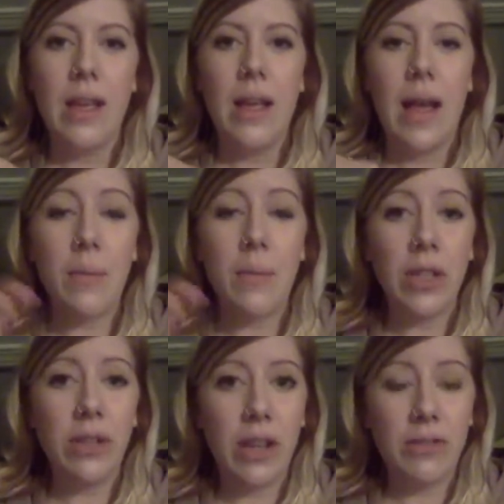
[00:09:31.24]
I'm
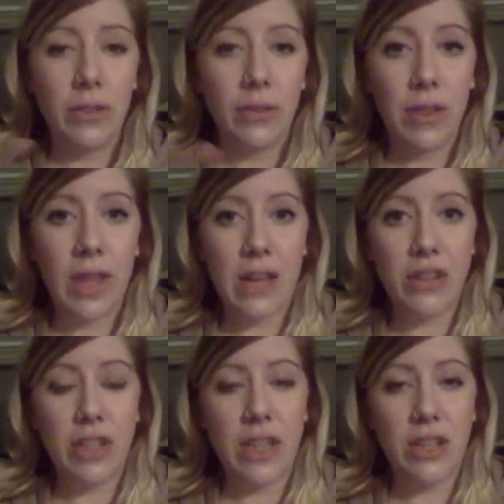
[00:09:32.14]
really grateful for the
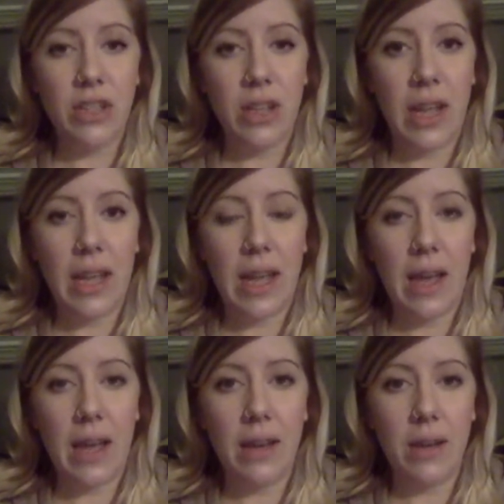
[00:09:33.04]
education I
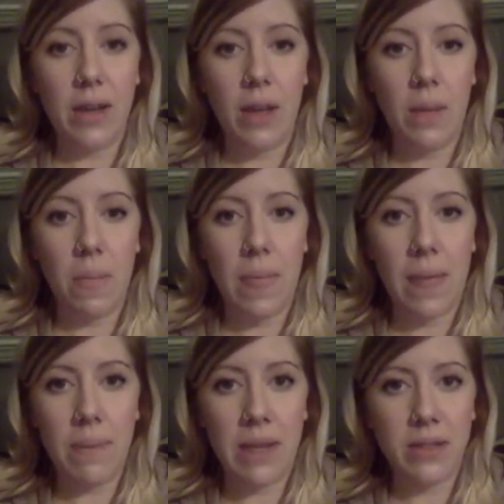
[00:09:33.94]
had
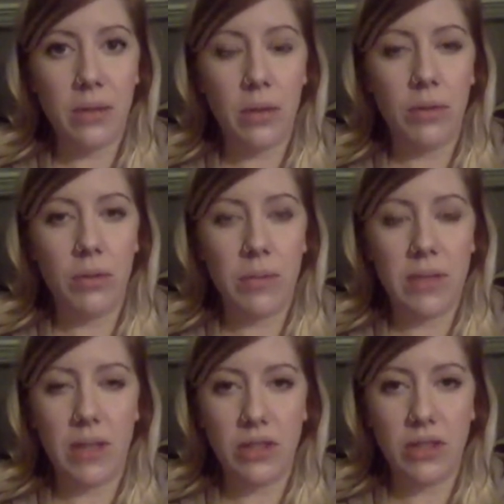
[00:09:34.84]
at my school for
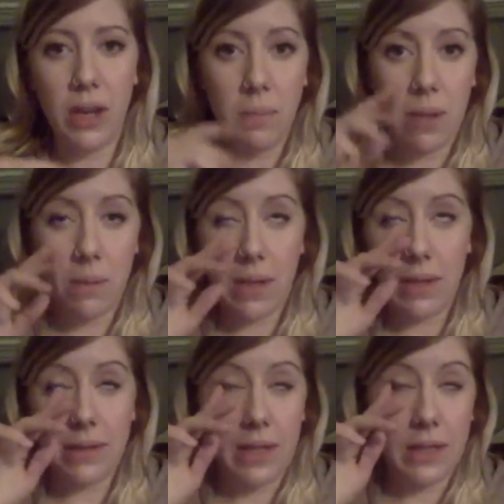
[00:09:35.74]
massage therapy,
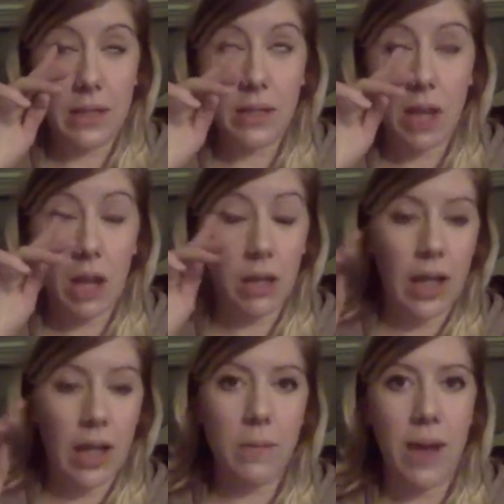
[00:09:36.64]
because they did talk a
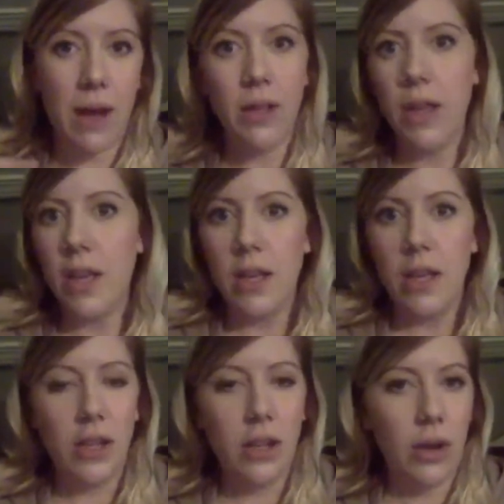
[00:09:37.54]
lot about,
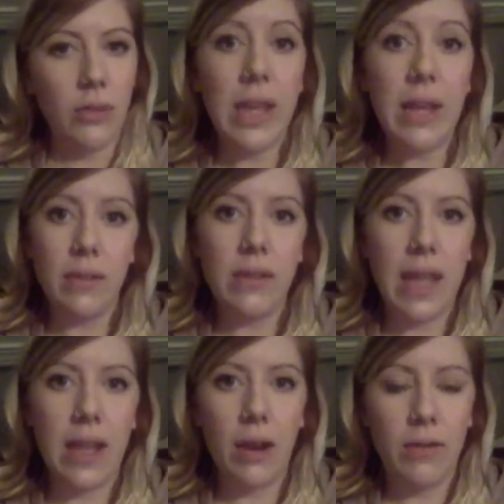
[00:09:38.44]

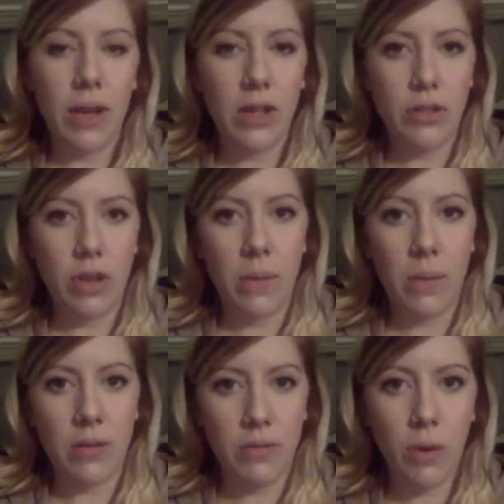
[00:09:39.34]
they are very trauma
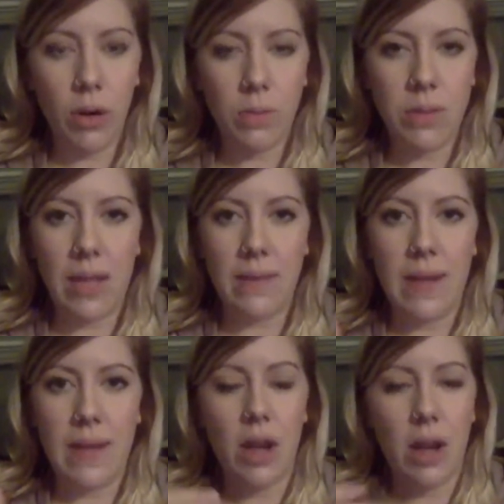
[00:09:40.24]
informed, and
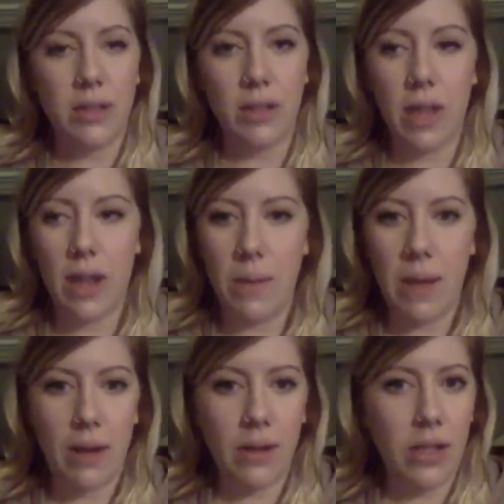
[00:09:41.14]
they talked a lot about,